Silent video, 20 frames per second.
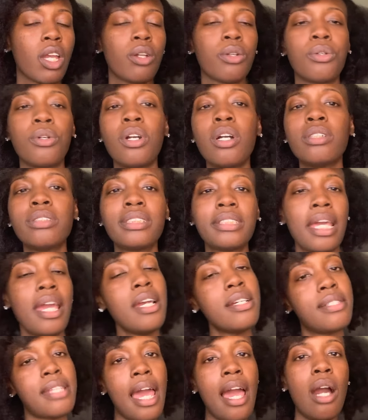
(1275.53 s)
girl,
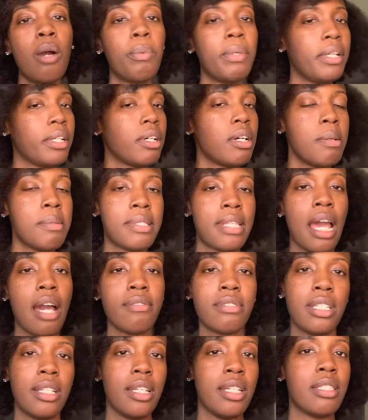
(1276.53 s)
stand down when it comes
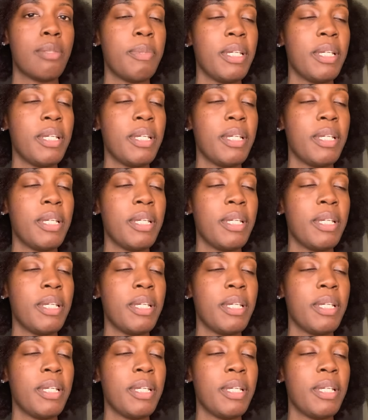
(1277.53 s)
down to this,